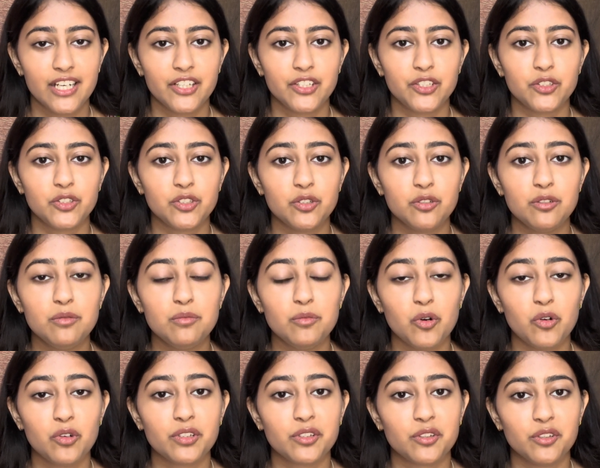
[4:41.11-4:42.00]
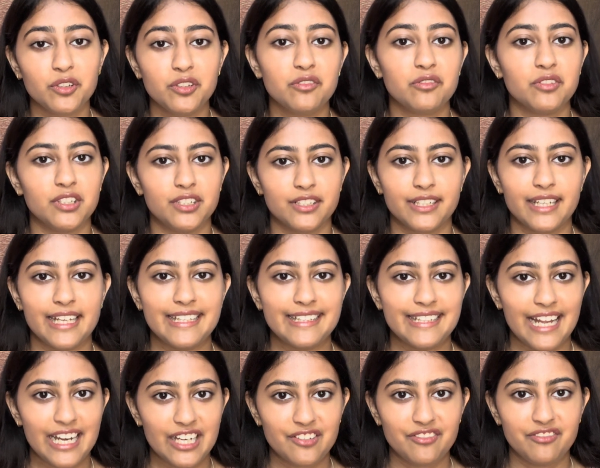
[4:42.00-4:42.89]
to do more good work in
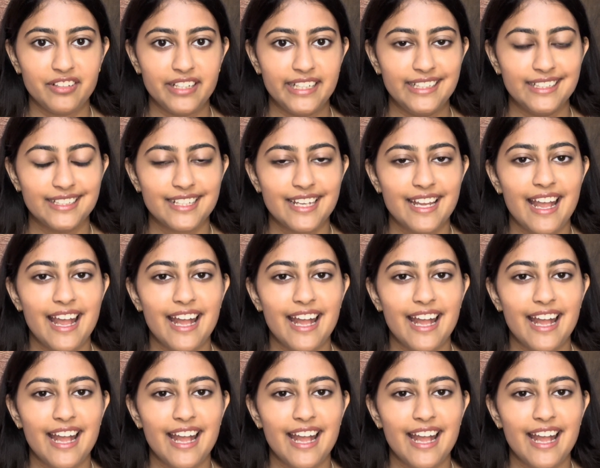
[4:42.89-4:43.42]
that field